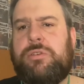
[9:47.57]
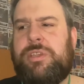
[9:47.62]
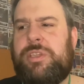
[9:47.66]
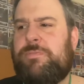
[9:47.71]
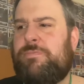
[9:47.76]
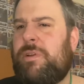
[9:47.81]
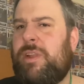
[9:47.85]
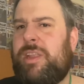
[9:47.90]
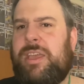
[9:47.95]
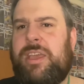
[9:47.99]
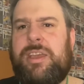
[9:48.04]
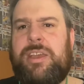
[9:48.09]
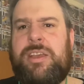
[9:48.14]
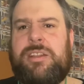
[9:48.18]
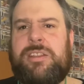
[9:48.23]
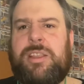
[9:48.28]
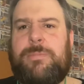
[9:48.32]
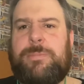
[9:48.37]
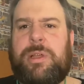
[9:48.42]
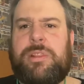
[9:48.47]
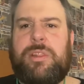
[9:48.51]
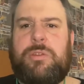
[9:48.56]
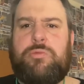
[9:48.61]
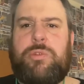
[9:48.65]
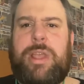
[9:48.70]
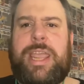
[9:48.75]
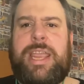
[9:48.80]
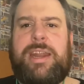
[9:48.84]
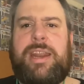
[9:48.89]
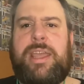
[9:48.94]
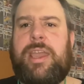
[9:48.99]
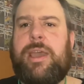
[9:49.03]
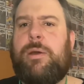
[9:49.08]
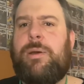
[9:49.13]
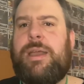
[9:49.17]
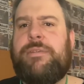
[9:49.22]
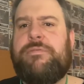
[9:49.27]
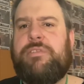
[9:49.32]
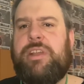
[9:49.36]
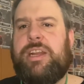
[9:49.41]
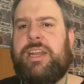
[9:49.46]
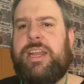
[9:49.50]
He's probably heard them on the radio
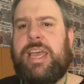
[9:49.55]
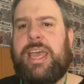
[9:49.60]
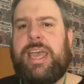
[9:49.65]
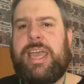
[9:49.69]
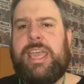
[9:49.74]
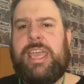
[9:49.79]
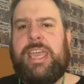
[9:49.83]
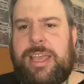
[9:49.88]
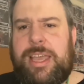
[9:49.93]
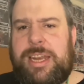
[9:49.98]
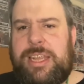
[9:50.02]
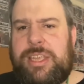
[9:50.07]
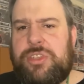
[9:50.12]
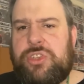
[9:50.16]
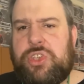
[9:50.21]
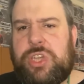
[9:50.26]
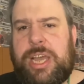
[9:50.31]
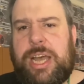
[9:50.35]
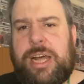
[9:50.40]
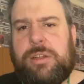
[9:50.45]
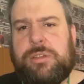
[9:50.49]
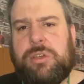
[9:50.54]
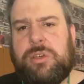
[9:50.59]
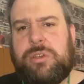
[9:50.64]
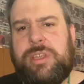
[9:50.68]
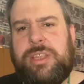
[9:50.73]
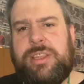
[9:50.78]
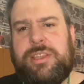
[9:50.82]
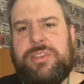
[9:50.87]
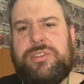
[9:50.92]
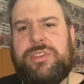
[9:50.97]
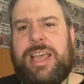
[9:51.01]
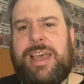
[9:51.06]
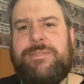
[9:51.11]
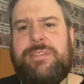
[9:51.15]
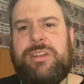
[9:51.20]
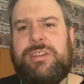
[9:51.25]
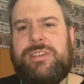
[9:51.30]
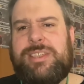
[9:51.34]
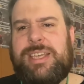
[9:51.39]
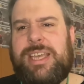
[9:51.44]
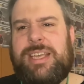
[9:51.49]
every day in his childhood in the
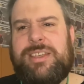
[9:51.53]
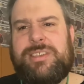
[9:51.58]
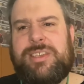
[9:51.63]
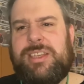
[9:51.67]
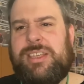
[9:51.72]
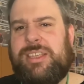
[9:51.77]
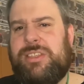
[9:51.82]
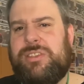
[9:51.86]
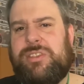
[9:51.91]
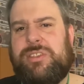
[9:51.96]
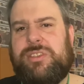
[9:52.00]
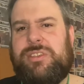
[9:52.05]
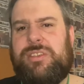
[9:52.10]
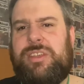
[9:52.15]
seventies, and he's,